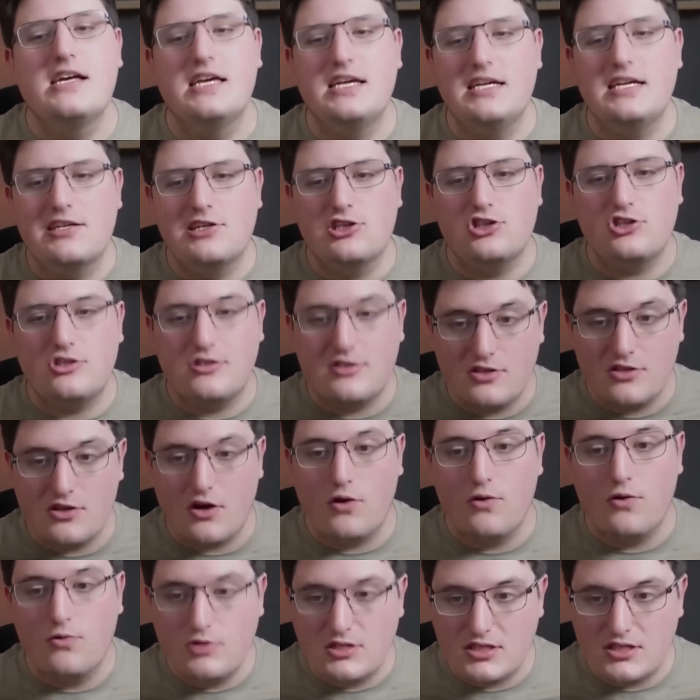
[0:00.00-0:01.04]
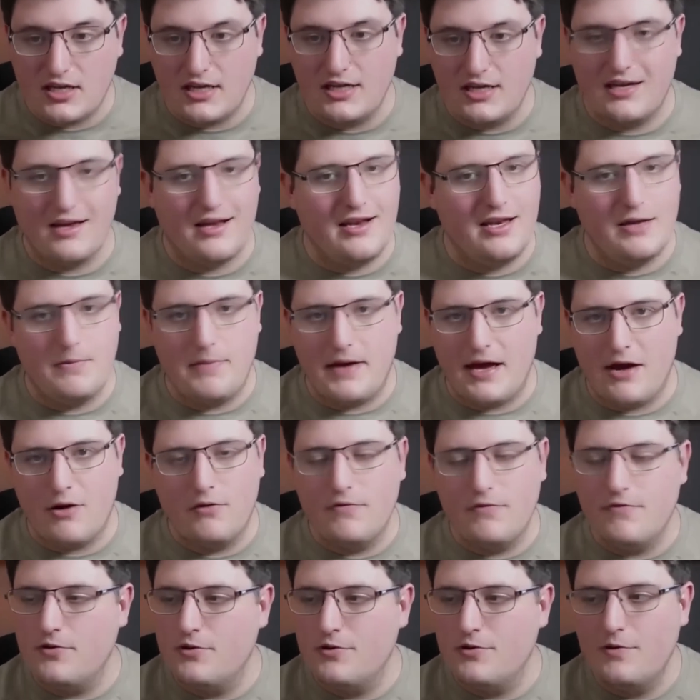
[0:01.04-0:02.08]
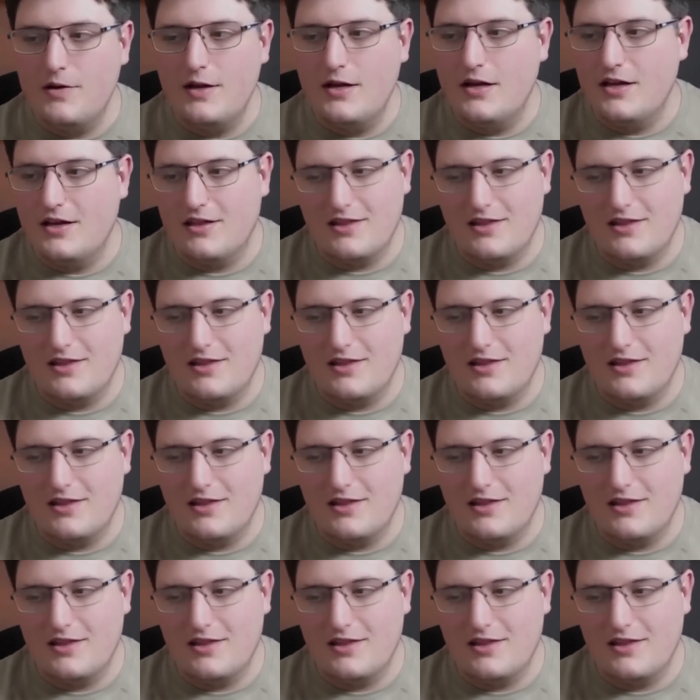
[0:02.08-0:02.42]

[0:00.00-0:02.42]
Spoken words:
he is so psychically powerful.